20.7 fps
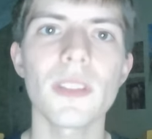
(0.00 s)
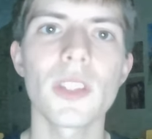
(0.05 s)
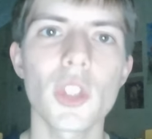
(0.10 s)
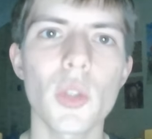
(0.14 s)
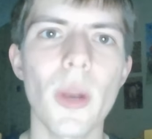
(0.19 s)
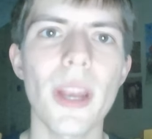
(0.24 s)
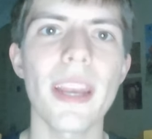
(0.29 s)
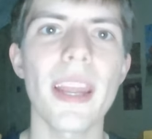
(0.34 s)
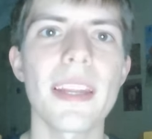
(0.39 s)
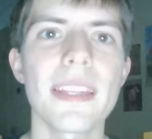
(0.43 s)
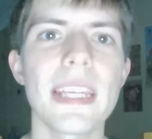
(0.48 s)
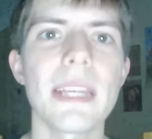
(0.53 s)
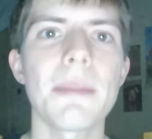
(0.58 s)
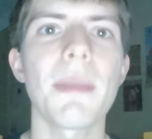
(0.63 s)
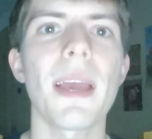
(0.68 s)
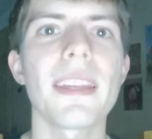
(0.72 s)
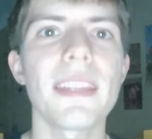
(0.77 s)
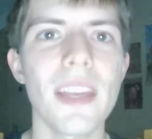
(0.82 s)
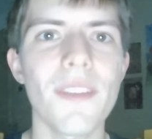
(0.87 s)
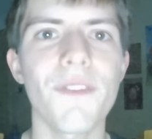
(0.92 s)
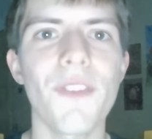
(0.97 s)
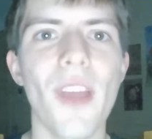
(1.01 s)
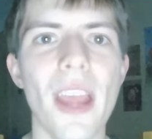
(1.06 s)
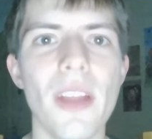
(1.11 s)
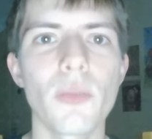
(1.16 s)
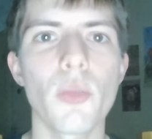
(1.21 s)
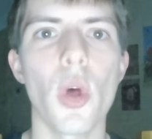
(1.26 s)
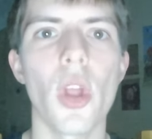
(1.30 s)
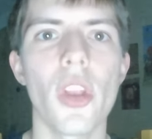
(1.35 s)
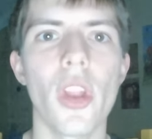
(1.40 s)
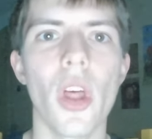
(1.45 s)
2019, but I did
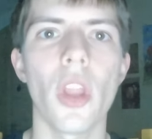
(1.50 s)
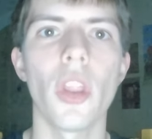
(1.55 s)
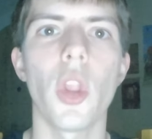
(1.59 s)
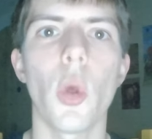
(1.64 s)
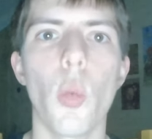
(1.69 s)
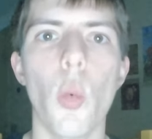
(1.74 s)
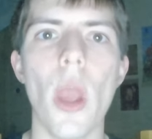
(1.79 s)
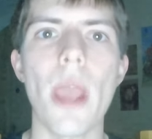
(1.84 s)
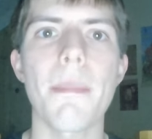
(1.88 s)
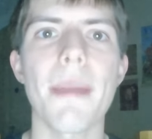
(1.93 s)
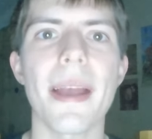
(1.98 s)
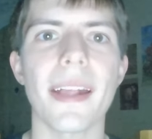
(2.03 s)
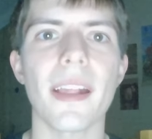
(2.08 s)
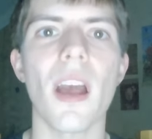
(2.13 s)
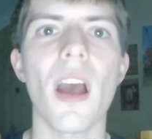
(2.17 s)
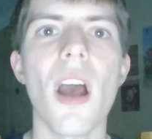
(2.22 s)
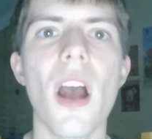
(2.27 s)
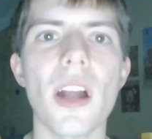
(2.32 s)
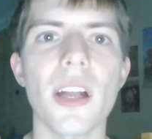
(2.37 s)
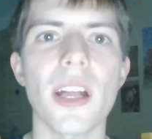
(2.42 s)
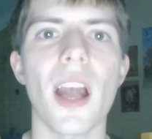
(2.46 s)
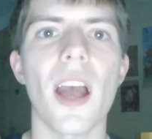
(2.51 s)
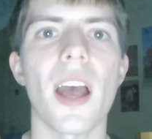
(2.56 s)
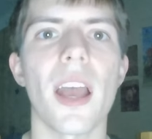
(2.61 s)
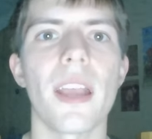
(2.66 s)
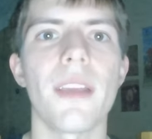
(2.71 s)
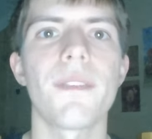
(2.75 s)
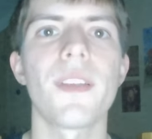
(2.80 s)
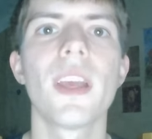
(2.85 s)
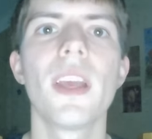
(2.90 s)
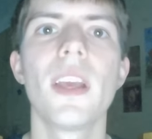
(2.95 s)
find one on the Wayback
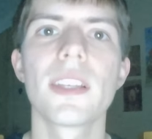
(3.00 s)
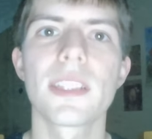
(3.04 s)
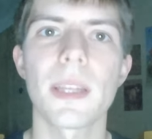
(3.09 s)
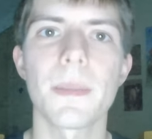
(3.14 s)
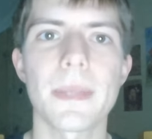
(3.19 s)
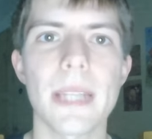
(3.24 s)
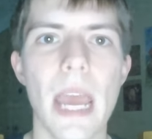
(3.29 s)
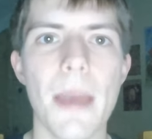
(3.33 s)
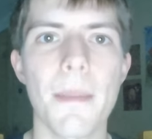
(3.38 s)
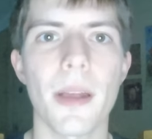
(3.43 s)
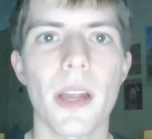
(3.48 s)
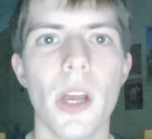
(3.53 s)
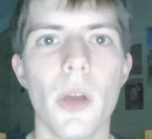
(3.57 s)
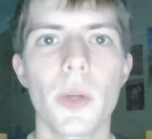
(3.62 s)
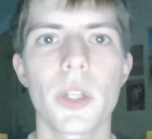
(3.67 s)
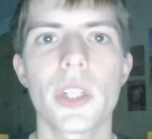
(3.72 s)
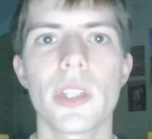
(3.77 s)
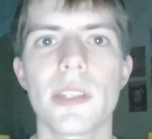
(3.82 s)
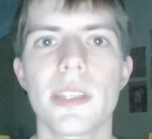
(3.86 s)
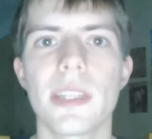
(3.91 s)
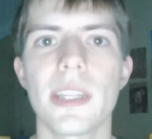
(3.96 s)
Archive some time ago, which is